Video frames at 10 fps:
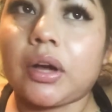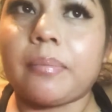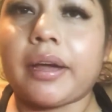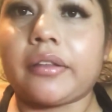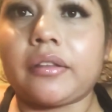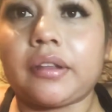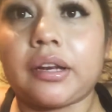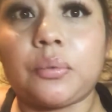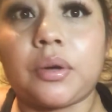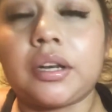how bad the
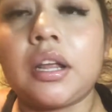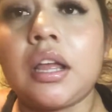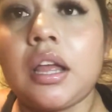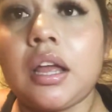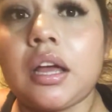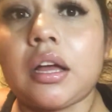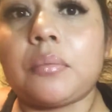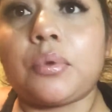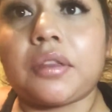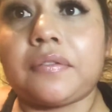91
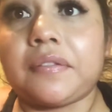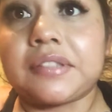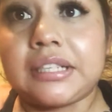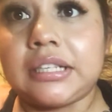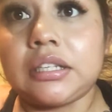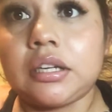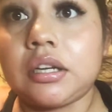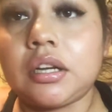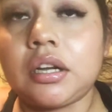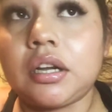um, what the 15
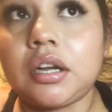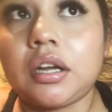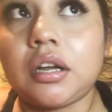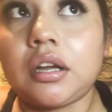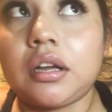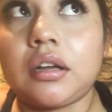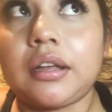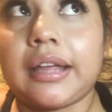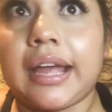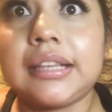
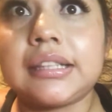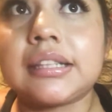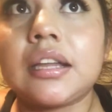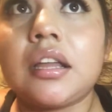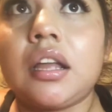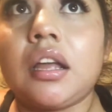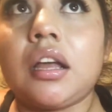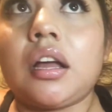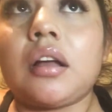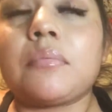gets.
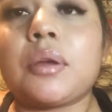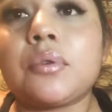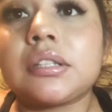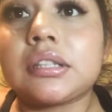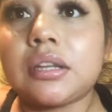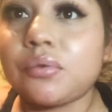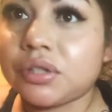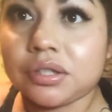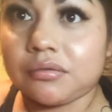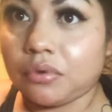Um, there was it
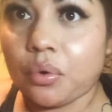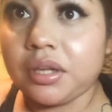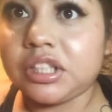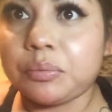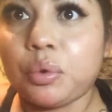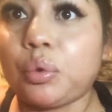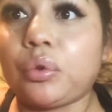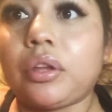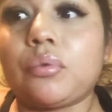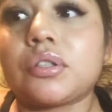was going
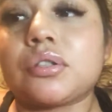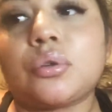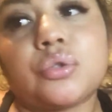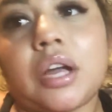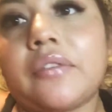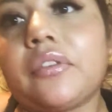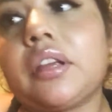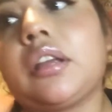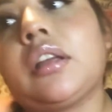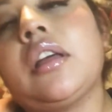smooth. There was no
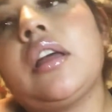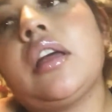traffic